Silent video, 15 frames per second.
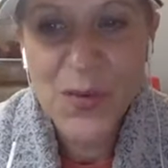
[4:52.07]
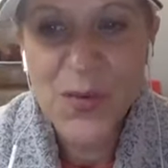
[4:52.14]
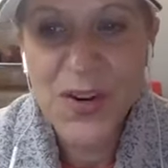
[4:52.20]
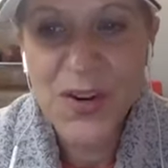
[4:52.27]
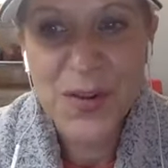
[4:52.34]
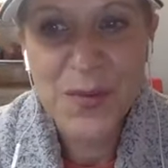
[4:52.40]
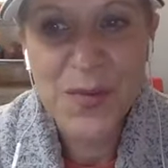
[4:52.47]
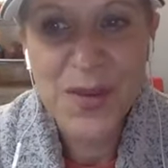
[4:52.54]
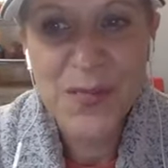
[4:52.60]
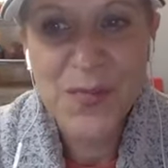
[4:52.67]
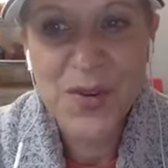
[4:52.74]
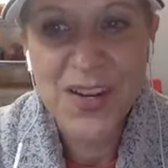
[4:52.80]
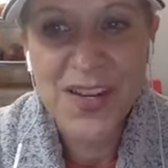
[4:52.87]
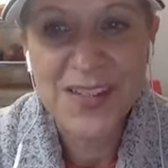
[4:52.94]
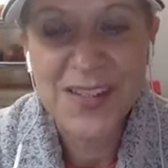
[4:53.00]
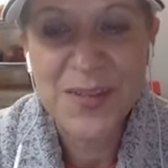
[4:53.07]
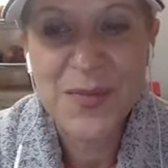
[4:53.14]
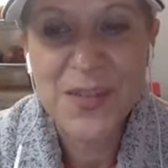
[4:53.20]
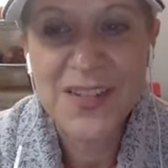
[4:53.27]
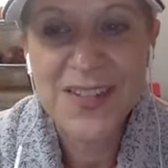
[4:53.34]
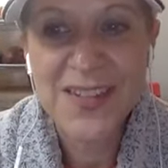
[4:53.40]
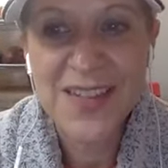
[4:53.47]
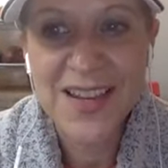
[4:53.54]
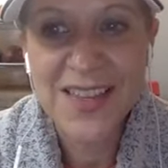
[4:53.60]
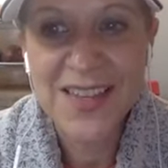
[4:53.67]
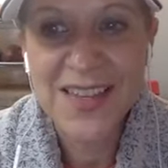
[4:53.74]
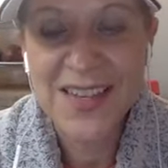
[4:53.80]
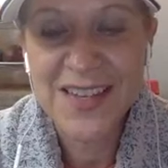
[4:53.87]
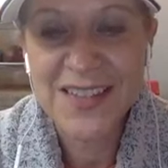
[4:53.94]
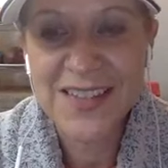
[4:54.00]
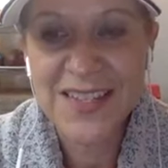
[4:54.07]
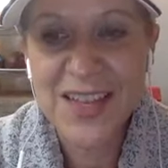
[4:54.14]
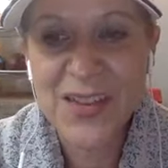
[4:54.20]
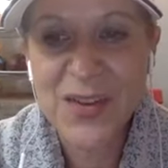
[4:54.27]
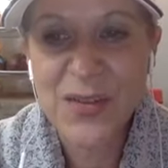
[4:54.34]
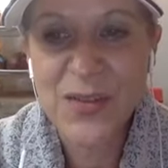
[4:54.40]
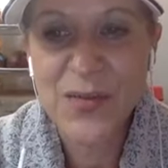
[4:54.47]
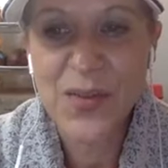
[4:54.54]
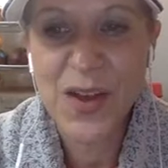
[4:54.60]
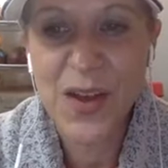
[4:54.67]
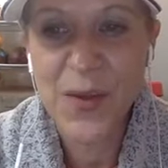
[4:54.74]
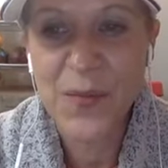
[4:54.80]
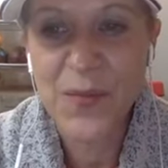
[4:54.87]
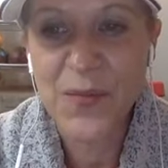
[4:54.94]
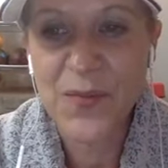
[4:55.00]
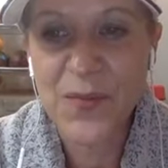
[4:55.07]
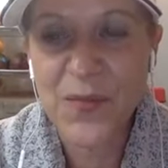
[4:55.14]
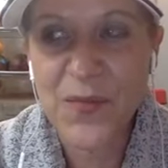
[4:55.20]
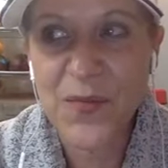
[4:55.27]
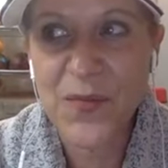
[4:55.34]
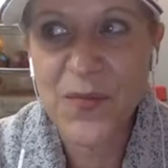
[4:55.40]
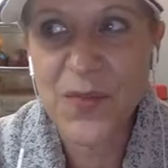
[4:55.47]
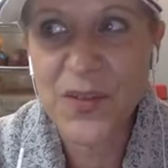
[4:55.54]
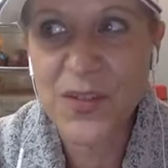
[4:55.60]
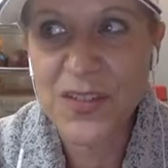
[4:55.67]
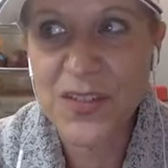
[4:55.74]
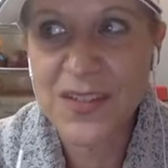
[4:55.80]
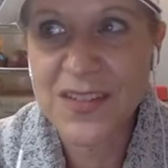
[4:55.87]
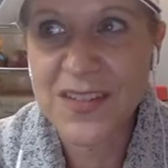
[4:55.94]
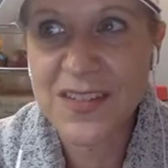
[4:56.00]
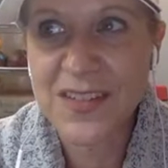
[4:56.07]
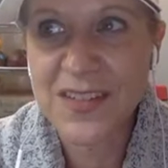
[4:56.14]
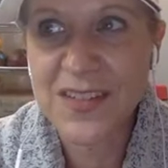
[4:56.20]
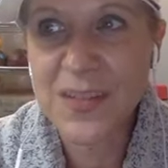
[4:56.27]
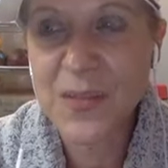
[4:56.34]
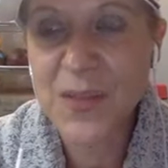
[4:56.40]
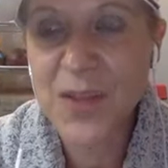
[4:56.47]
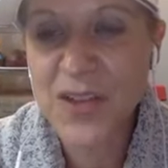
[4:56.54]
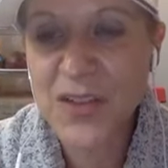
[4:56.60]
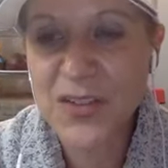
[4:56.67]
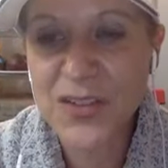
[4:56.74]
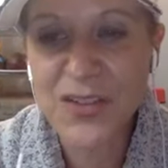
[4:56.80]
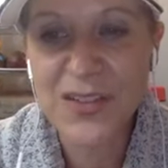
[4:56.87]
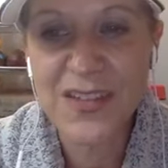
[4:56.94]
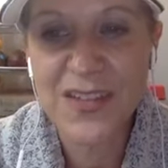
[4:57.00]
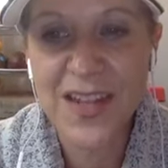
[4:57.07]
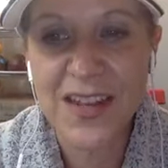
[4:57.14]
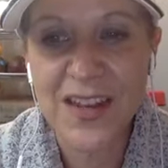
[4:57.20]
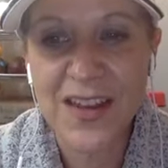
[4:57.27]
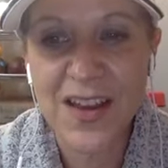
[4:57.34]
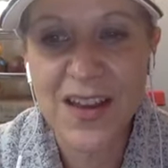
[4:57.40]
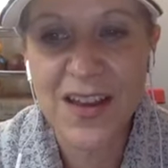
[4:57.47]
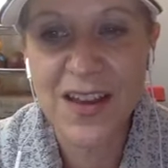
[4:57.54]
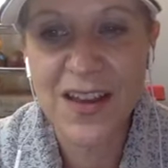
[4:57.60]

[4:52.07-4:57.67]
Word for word: We are going to be bringing some exciting things together um, versus the subconscious and